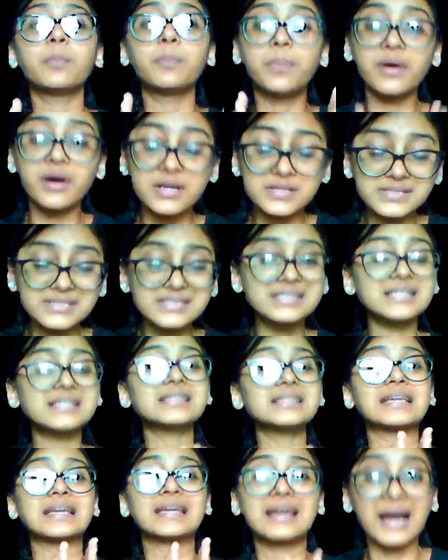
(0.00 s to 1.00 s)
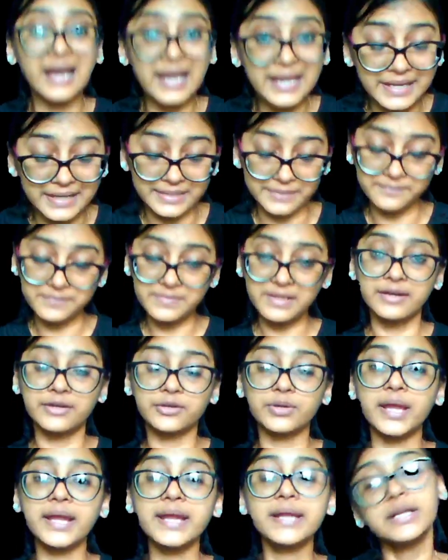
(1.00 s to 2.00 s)
personal guide,
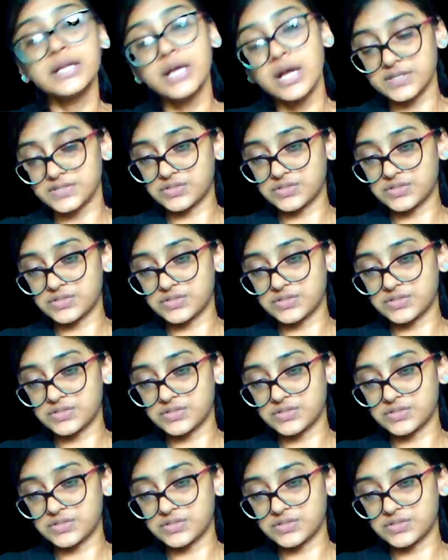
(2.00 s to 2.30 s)
right?